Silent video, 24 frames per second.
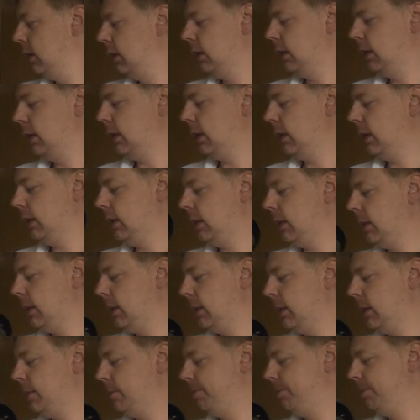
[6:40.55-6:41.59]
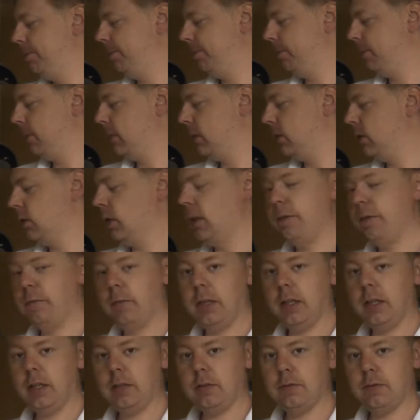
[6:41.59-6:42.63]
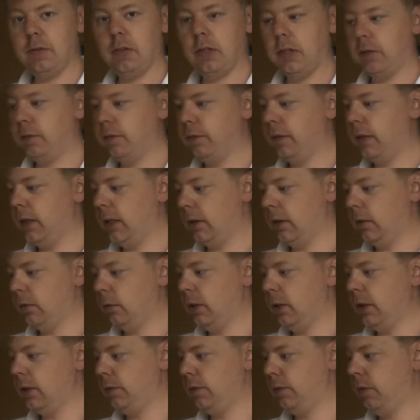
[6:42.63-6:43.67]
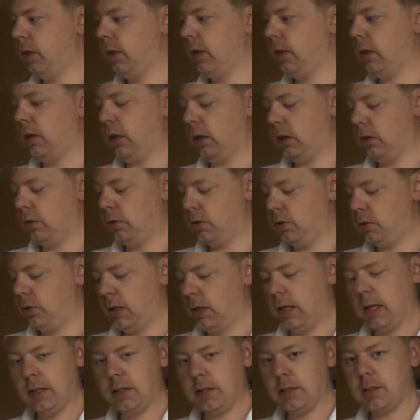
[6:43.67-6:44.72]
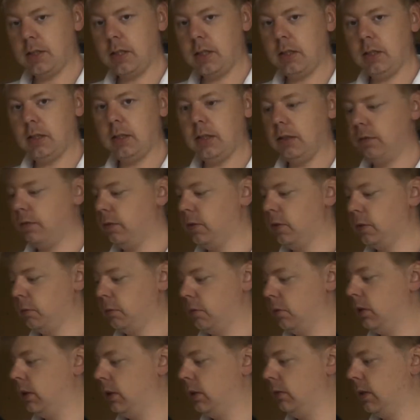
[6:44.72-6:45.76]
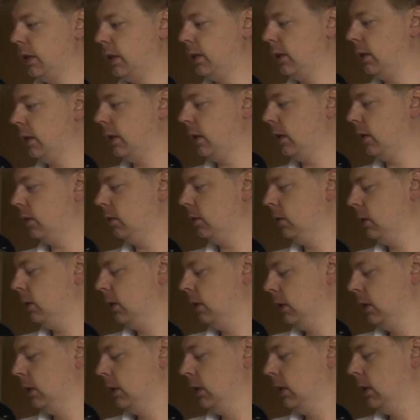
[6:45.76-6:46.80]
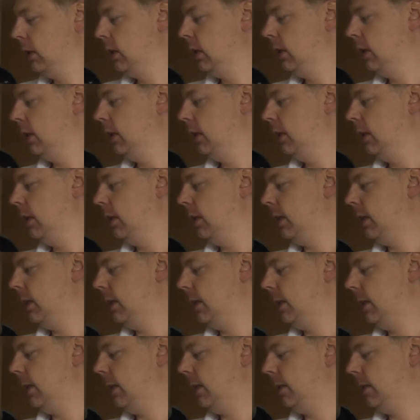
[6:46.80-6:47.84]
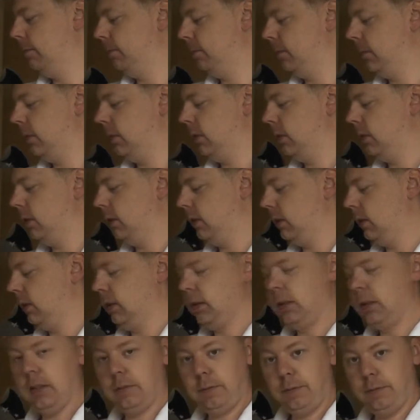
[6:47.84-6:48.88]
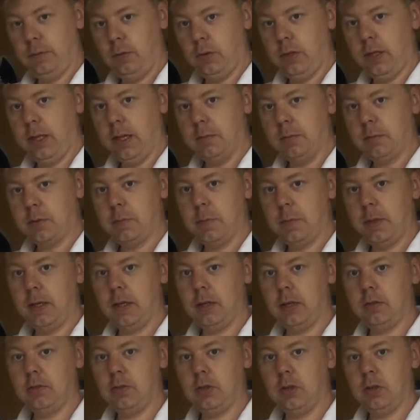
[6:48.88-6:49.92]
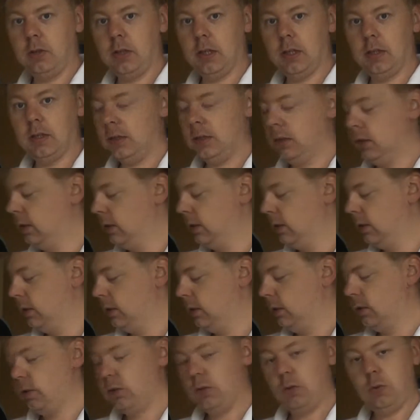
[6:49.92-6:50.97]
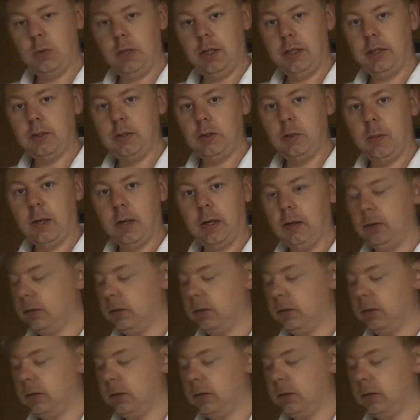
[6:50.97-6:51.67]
So even when it's flying close, you can see the difference between the red and the yellow. The 40 amp speed controller, £22.